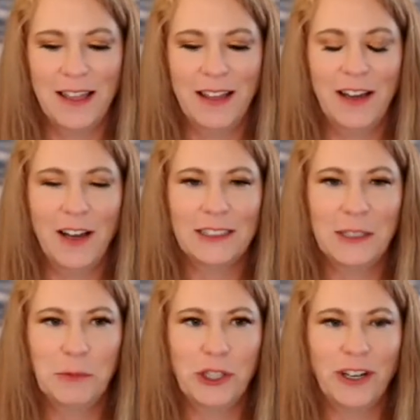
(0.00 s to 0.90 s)

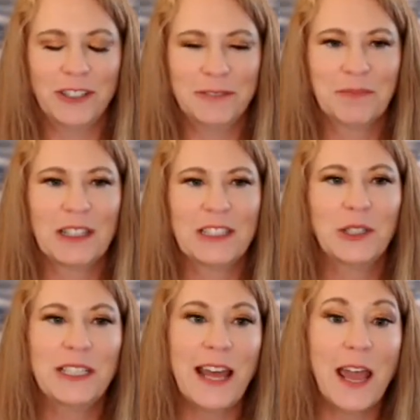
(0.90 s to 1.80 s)
Awesome start. So
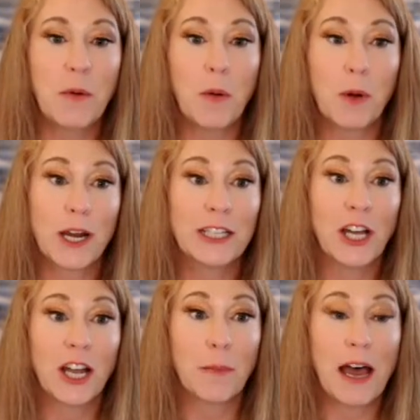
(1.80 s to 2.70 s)
today, what we're going to
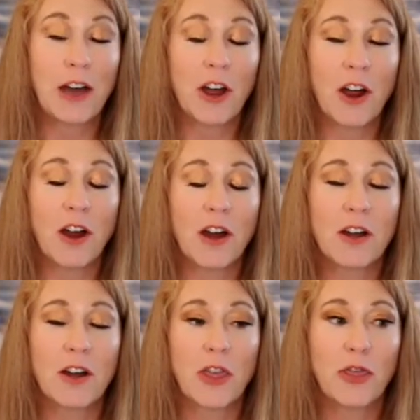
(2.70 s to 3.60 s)
talk about
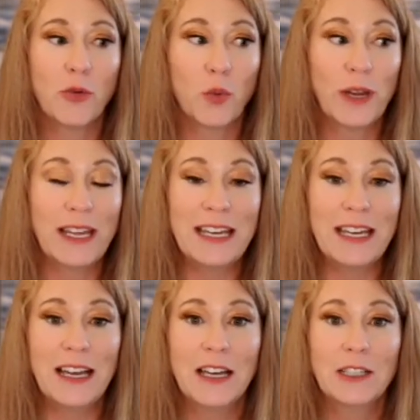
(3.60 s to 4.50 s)
are
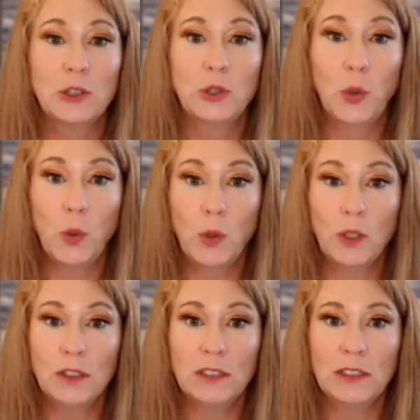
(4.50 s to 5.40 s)
three
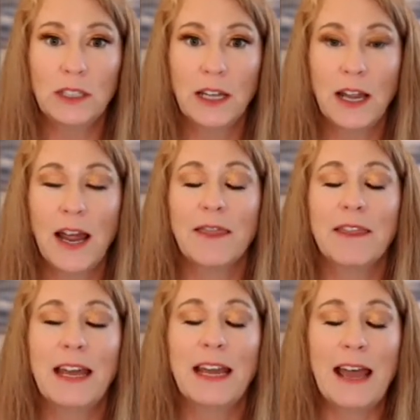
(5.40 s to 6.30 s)
tools
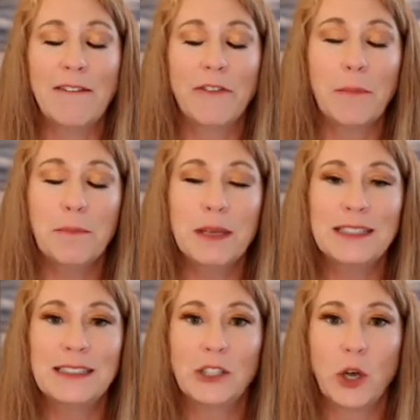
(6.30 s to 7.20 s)
that every
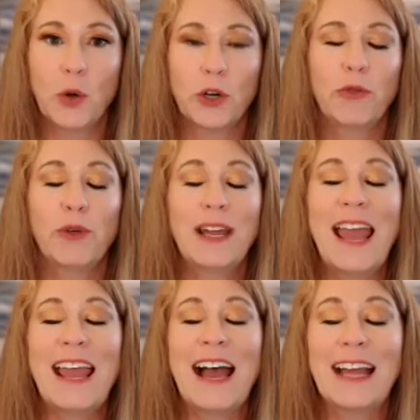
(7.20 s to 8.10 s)
business owner, three
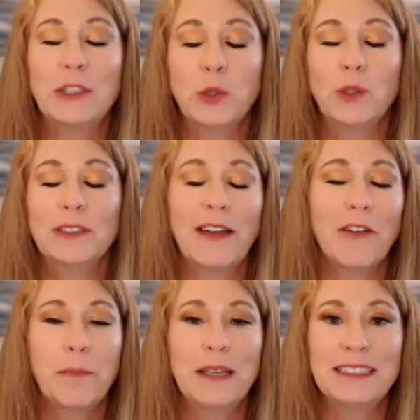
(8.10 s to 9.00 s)
AI tools that every
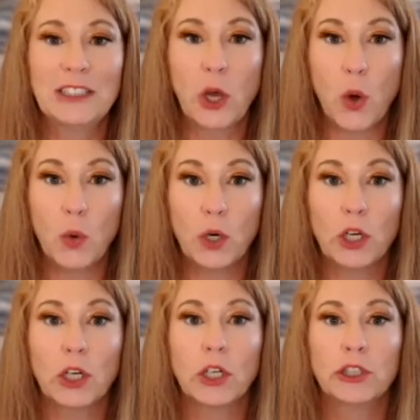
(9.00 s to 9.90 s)
business
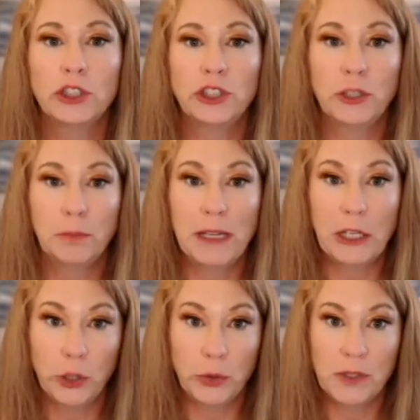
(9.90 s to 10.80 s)
owner should be
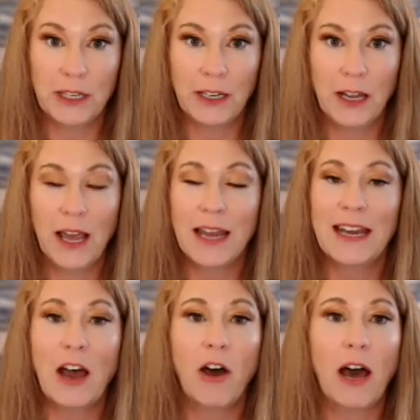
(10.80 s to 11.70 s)
using.
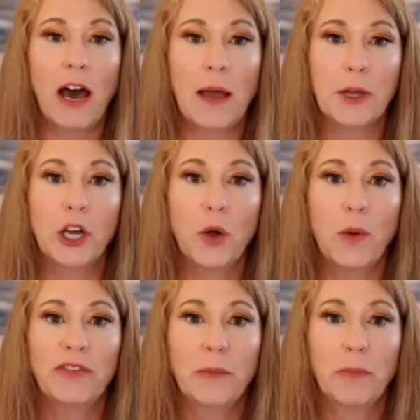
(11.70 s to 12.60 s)
Now, I'm going to go
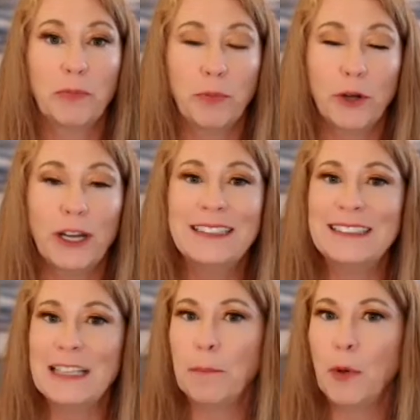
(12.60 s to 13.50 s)
with some pretty
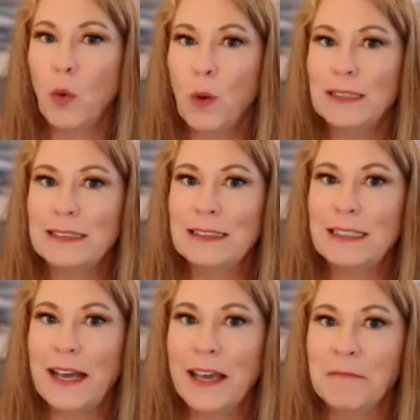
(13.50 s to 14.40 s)
simple ones
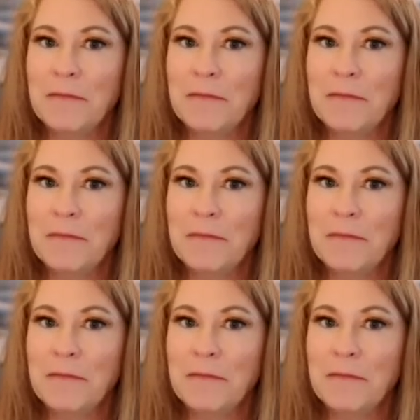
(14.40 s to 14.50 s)
today.